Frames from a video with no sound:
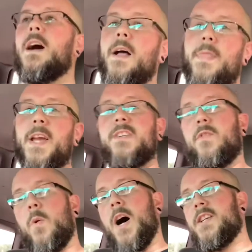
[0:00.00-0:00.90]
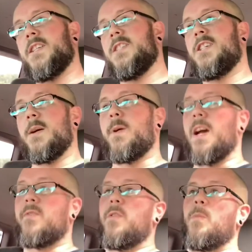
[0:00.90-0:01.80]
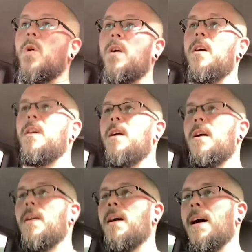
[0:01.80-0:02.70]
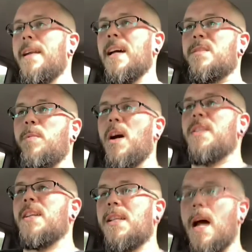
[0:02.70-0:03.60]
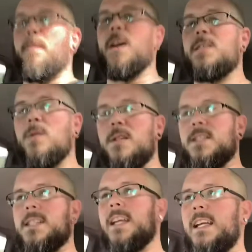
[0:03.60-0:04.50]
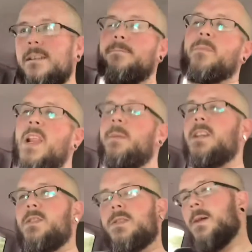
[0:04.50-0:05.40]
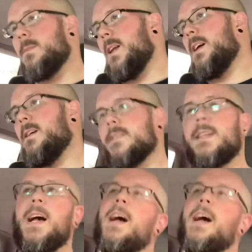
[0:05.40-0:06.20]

Thanks for watching. Check back for more. Next project, I might do the seat. I might do something else.